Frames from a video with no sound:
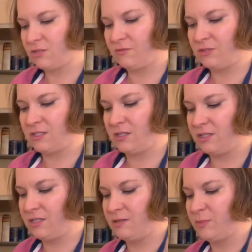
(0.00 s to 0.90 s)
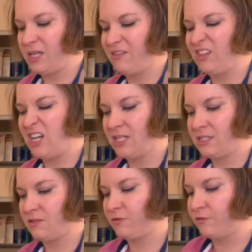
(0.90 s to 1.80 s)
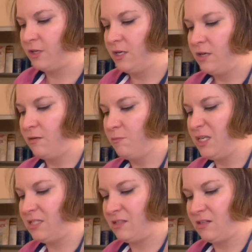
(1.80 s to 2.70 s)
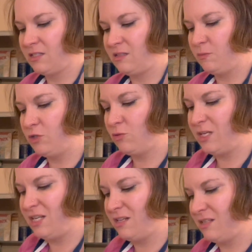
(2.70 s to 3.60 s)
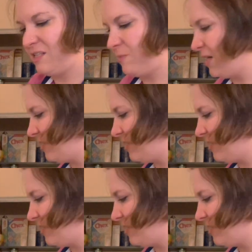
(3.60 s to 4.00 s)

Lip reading: of lasagna, but have lots of meat sauce in between. Am I the